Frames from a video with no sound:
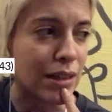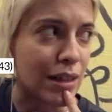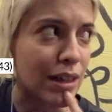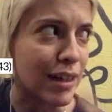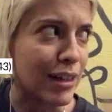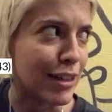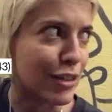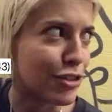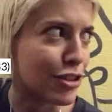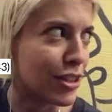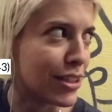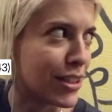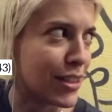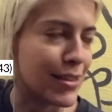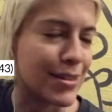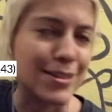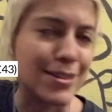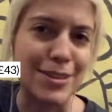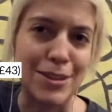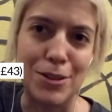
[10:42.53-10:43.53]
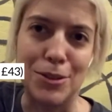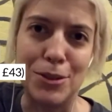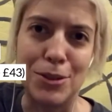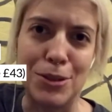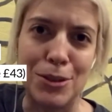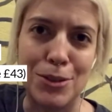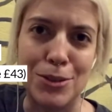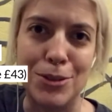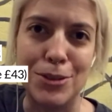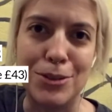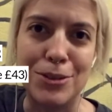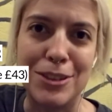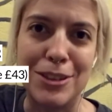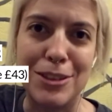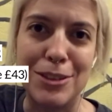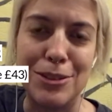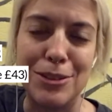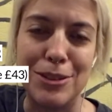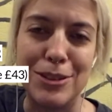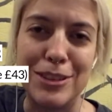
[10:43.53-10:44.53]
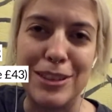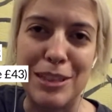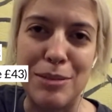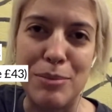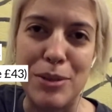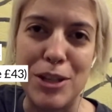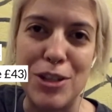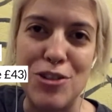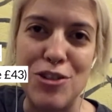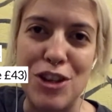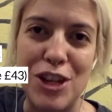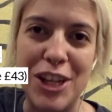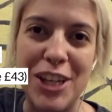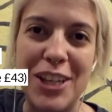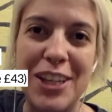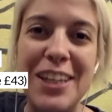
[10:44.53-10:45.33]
I actually need to tell the hostel that they're going to send me a check.